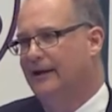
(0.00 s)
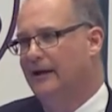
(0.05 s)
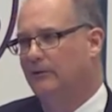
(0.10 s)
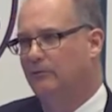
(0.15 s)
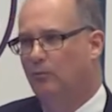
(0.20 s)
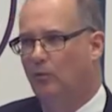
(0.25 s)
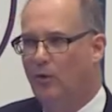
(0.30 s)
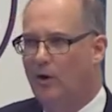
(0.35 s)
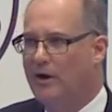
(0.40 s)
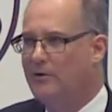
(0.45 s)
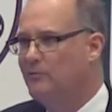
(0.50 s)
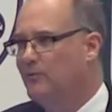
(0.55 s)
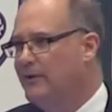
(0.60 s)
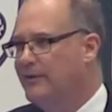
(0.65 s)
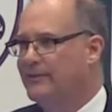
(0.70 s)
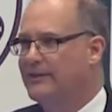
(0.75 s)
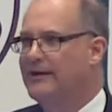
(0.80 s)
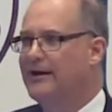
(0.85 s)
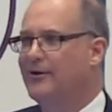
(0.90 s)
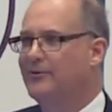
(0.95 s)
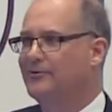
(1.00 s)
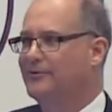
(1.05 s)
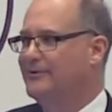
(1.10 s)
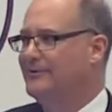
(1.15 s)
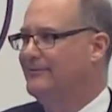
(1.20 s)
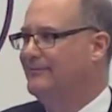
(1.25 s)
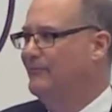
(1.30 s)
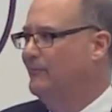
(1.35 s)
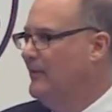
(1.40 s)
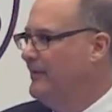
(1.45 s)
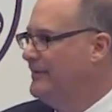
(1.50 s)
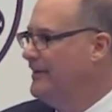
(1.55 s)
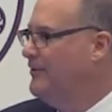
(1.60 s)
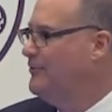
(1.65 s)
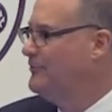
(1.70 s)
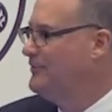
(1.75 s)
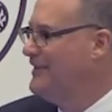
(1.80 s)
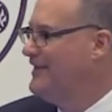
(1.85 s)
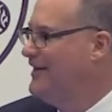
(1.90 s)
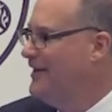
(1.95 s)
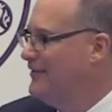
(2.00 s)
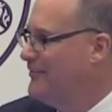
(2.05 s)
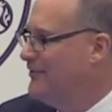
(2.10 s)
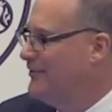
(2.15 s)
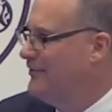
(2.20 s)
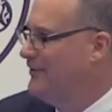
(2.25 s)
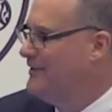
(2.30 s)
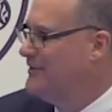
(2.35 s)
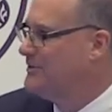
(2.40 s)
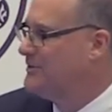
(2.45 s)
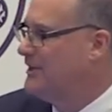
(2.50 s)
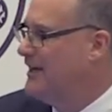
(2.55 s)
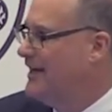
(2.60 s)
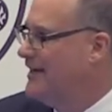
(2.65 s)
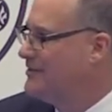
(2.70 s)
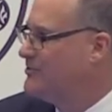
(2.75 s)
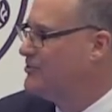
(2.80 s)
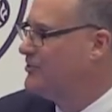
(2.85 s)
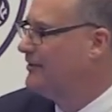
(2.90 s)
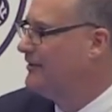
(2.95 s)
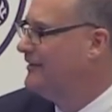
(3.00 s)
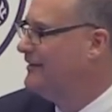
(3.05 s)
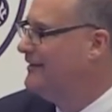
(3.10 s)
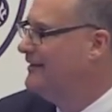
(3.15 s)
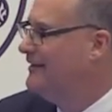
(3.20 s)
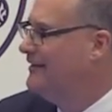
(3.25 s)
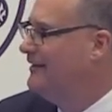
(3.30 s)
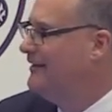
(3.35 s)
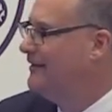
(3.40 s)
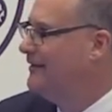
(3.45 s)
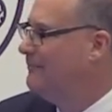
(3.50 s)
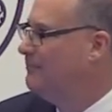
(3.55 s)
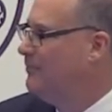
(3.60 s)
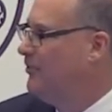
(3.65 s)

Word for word: and one with the out without the other is actually uh,